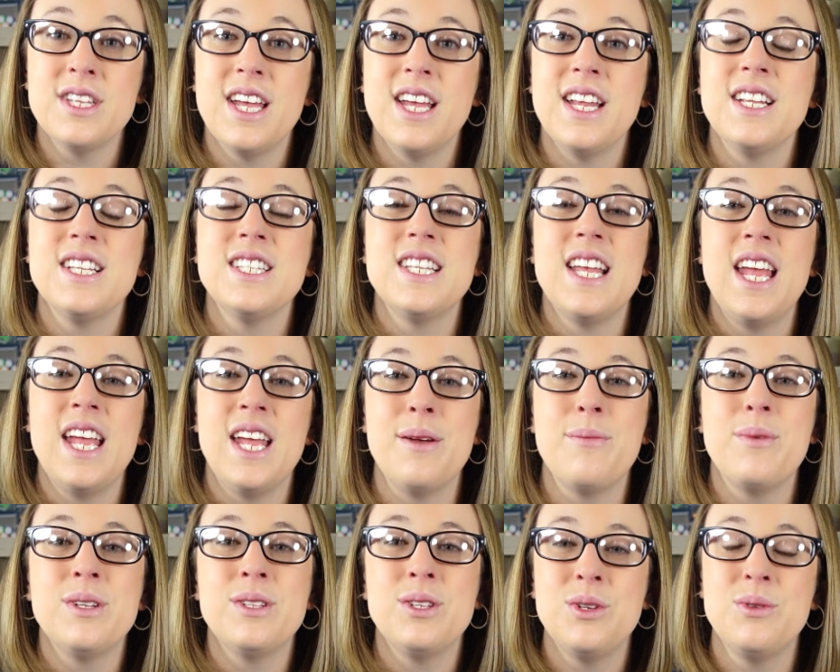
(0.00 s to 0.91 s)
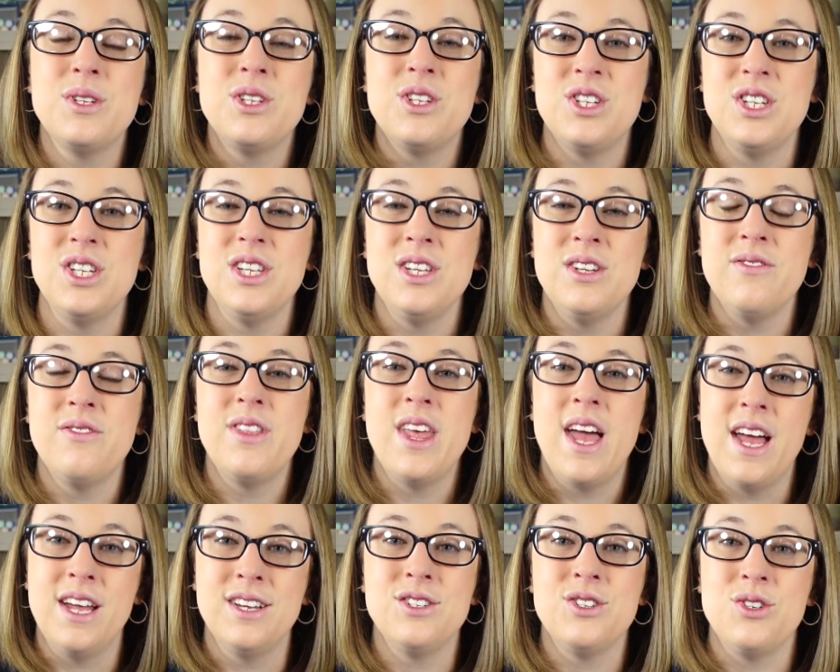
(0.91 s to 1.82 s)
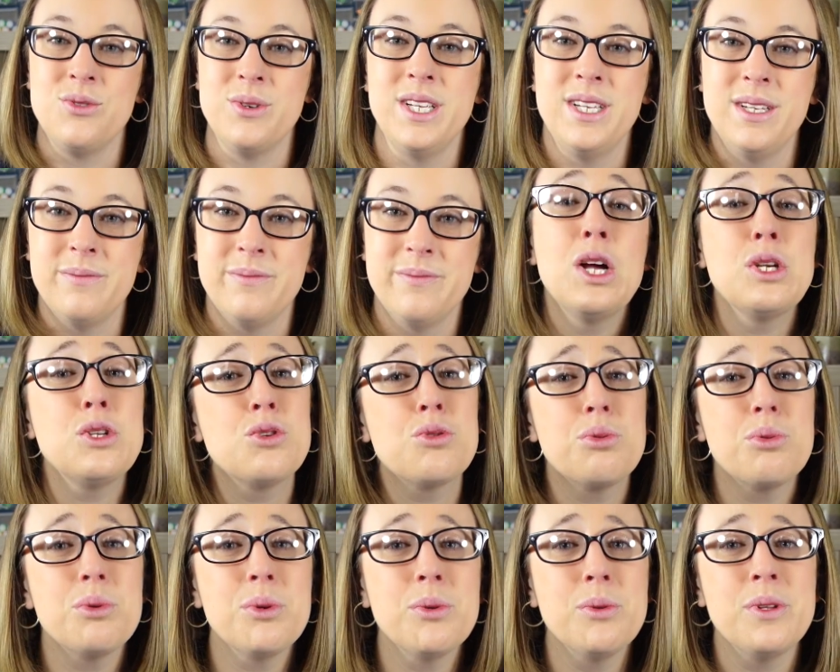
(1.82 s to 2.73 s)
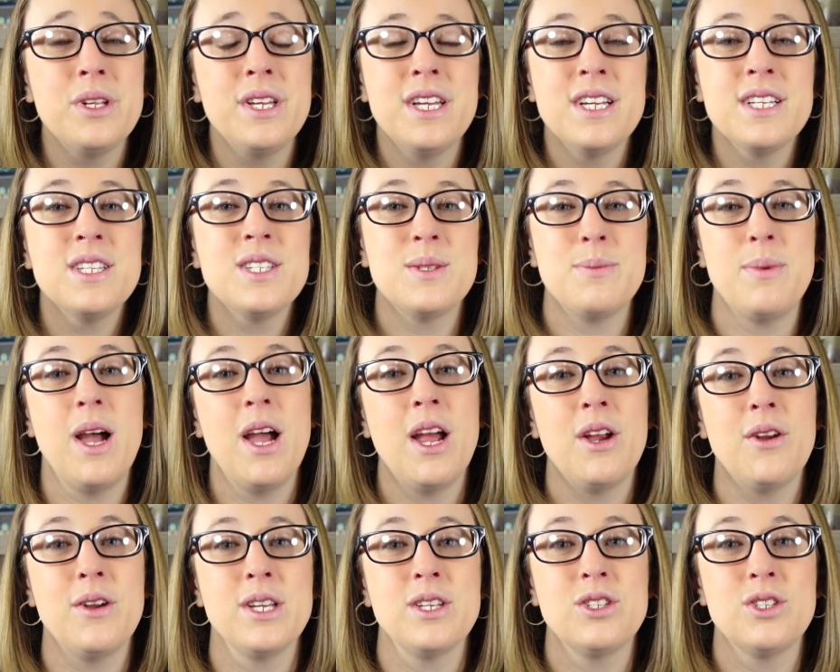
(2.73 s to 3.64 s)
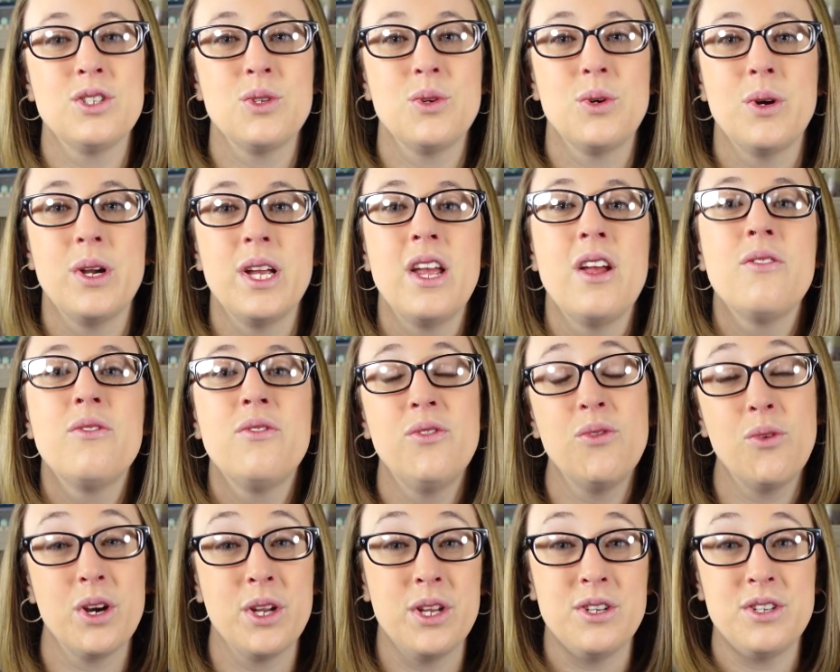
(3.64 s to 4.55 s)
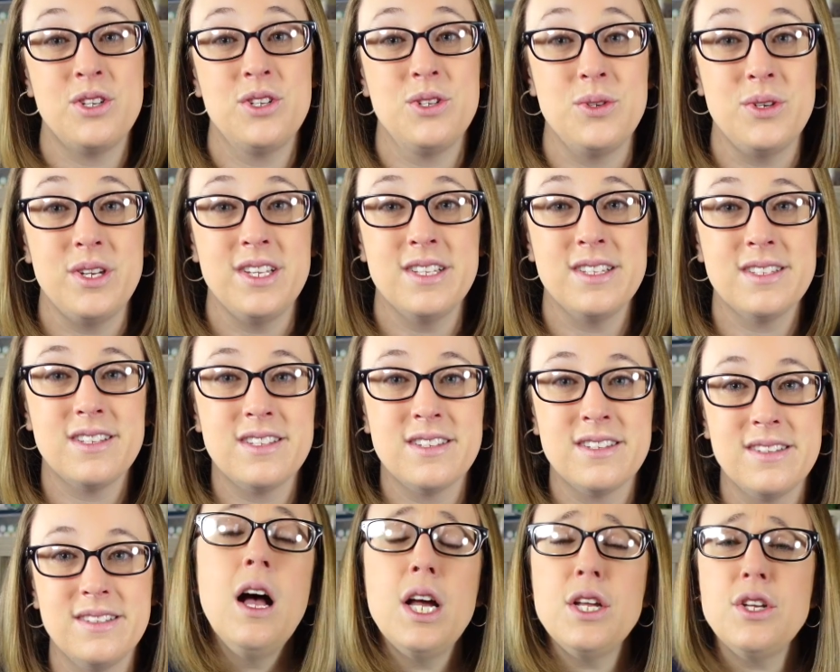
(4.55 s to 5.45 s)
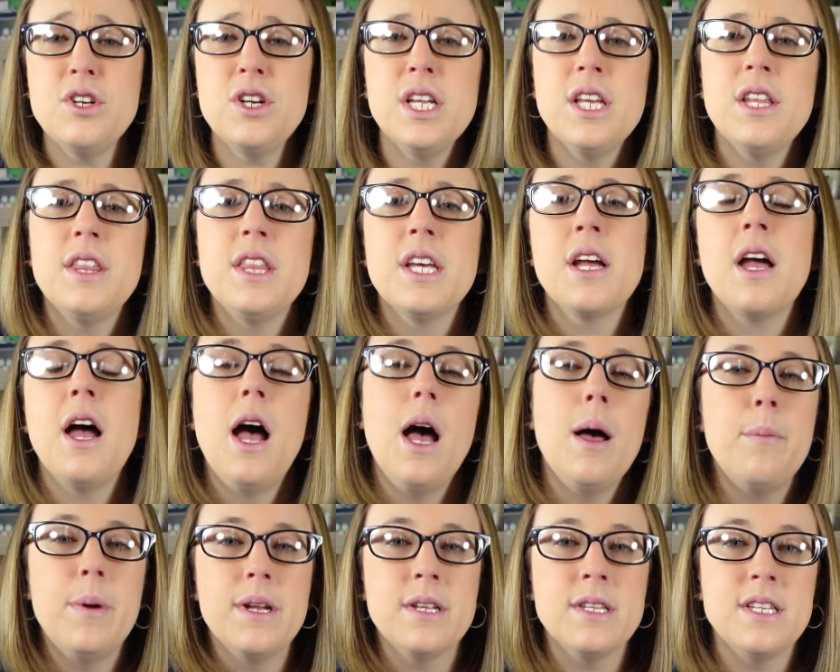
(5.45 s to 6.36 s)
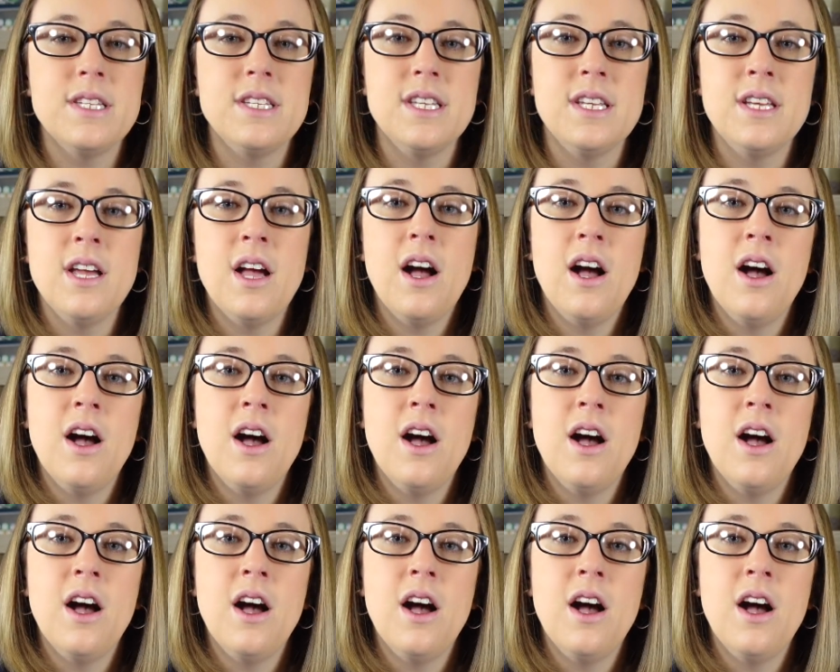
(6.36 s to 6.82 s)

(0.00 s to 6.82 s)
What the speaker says: and is able to achieve that dream. A truly inspiring story for your students. Underneath the competency